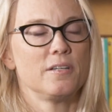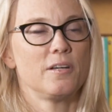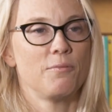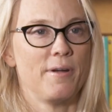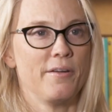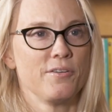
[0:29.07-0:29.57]
uh,
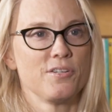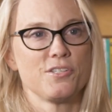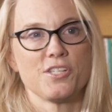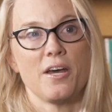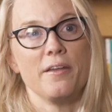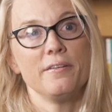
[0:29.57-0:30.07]
around a
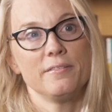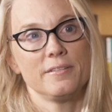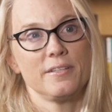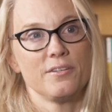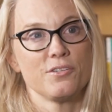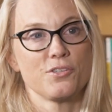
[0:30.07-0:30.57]
sun
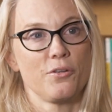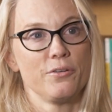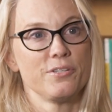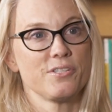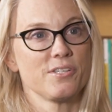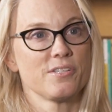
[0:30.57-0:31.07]
in a
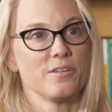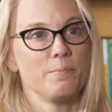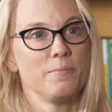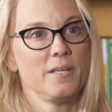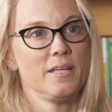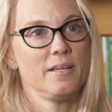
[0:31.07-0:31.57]
solar
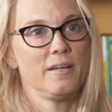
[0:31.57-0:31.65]
system.